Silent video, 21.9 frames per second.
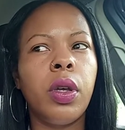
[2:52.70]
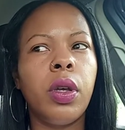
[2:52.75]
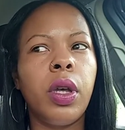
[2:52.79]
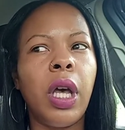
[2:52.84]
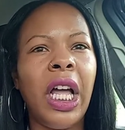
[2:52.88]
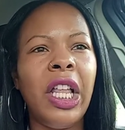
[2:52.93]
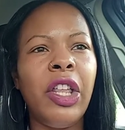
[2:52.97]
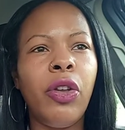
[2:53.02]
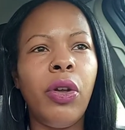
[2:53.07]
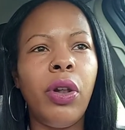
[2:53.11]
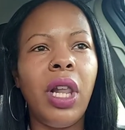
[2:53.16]

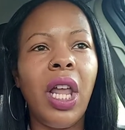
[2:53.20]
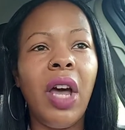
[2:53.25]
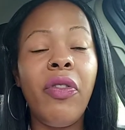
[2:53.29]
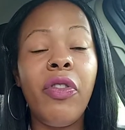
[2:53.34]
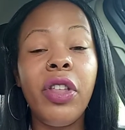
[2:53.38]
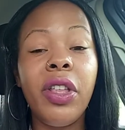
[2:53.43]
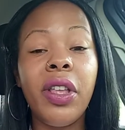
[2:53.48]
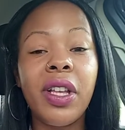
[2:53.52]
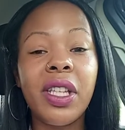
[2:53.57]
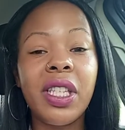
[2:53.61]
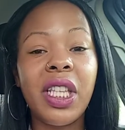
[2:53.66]
and you're
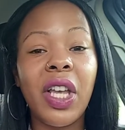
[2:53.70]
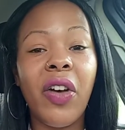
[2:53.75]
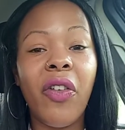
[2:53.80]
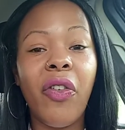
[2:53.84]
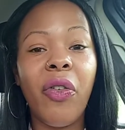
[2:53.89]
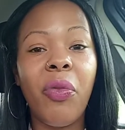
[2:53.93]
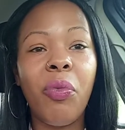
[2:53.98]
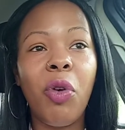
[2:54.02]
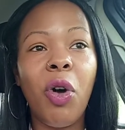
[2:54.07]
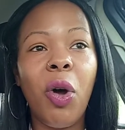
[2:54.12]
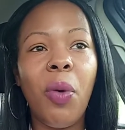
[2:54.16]
loving
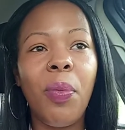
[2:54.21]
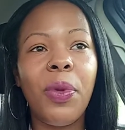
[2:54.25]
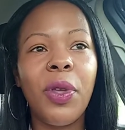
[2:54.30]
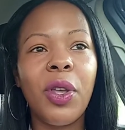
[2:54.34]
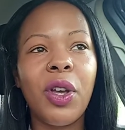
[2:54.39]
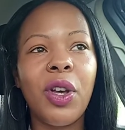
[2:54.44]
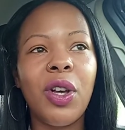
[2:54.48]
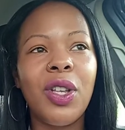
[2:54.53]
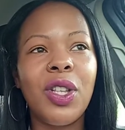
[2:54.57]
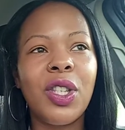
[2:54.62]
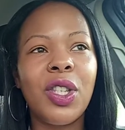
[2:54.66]
yourself more
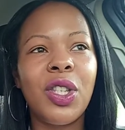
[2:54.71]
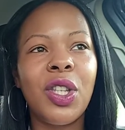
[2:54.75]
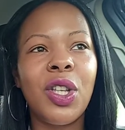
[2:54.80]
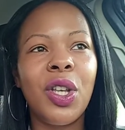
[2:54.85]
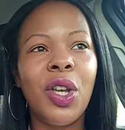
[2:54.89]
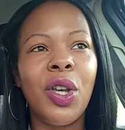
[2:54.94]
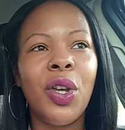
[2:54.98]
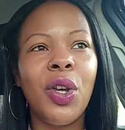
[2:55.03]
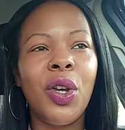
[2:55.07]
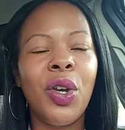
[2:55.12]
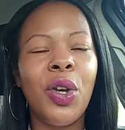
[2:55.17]
because
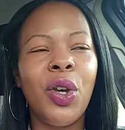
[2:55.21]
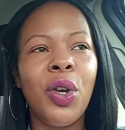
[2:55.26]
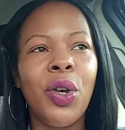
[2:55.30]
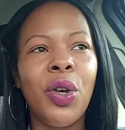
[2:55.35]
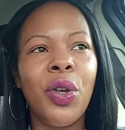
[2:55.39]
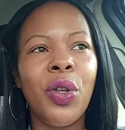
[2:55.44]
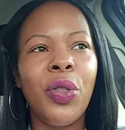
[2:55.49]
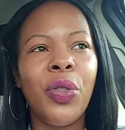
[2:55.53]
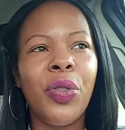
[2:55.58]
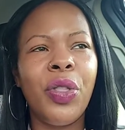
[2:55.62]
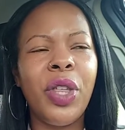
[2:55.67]

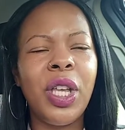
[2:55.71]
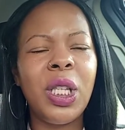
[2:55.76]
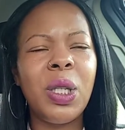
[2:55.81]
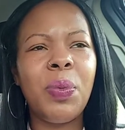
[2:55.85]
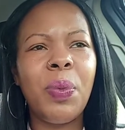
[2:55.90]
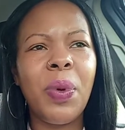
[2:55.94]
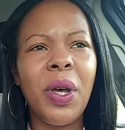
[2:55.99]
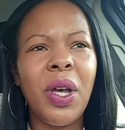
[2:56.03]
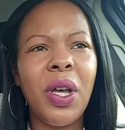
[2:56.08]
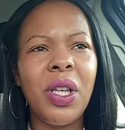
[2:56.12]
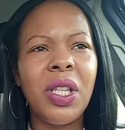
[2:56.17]
this
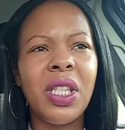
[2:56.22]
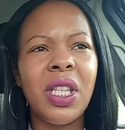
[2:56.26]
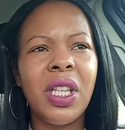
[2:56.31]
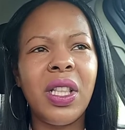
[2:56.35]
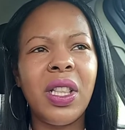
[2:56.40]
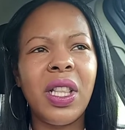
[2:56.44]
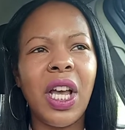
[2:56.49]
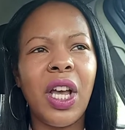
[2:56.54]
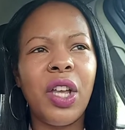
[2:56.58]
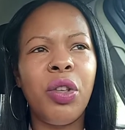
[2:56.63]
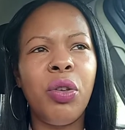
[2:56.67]
person
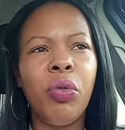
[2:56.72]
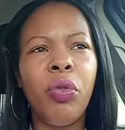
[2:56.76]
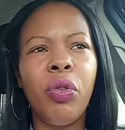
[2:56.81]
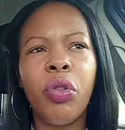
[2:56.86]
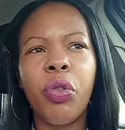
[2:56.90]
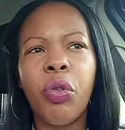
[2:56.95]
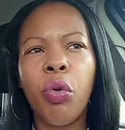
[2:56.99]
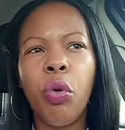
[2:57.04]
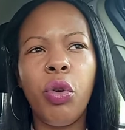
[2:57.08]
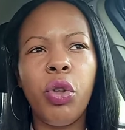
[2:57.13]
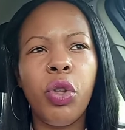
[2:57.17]
that you
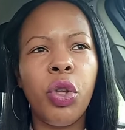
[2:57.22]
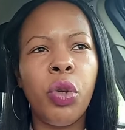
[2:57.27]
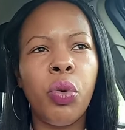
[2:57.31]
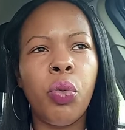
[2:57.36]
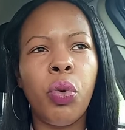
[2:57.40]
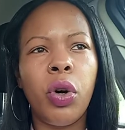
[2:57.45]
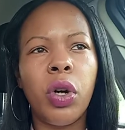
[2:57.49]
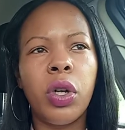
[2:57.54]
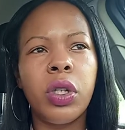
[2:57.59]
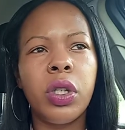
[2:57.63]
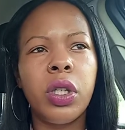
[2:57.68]
thought you
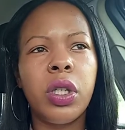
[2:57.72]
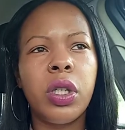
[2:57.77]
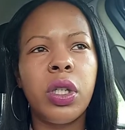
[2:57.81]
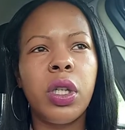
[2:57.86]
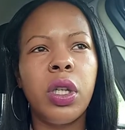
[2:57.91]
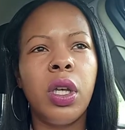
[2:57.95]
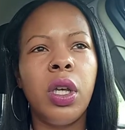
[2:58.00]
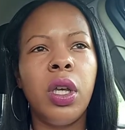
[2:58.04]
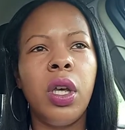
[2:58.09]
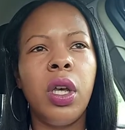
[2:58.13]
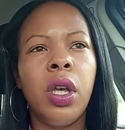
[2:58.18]
was,
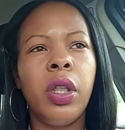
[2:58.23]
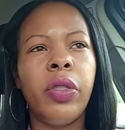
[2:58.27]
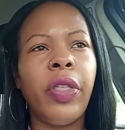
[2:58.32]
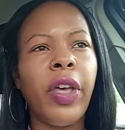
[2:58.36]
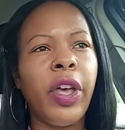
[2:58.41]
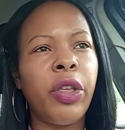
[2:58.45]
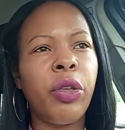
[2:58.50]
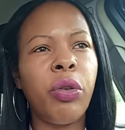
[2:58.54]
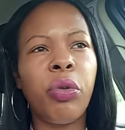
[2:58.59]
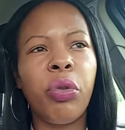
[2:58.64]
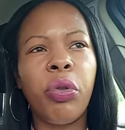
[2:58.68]

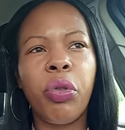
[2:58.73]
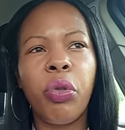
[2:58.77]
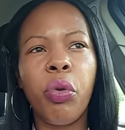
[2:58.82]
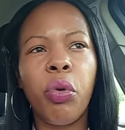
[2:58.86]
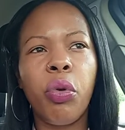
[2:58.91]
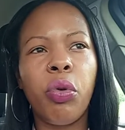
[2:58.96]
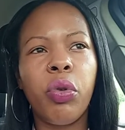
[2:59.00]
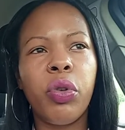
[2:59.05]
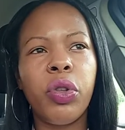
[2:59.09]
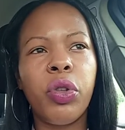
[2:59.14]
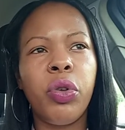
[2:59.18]
that you
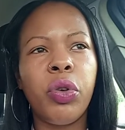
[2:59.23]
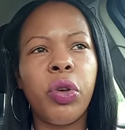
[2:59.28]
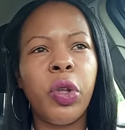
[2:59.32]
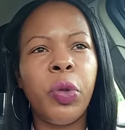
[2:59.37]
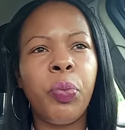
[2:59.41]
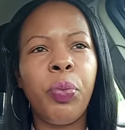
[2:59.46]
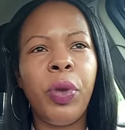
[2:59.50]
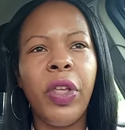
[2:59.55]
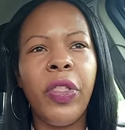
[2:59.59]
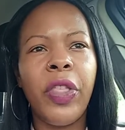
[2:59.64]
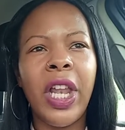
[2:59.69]
thought you could
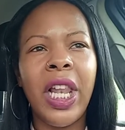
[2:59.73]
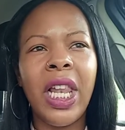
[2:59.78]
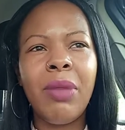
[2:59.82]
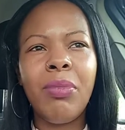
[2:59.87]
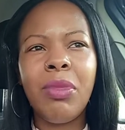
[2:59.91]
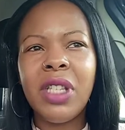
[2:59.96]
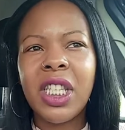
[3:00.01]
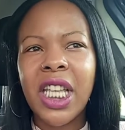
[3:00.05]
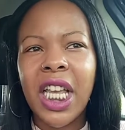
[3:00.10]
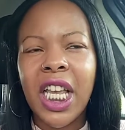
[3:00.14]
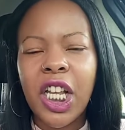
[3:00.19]
be, the
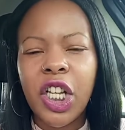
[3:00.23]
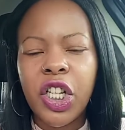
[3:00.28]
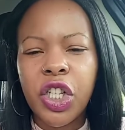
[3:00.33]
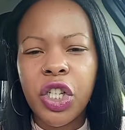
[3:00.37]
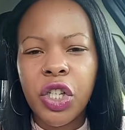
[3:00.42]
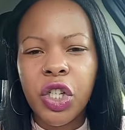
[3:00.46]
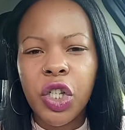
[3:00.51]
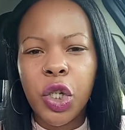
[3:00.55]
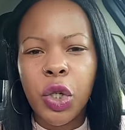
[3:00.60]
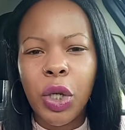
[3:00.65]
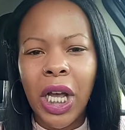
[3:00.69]

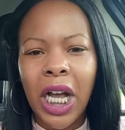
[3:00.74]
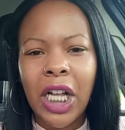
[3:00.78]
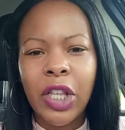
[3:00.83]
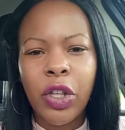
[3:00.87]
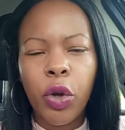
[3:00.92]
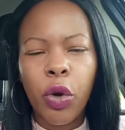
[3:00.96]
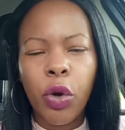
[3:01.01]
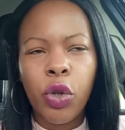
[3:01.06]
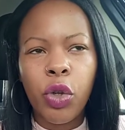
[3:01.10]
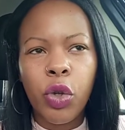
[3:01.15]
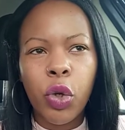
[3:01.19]
limitations you had
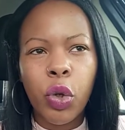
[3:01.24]
on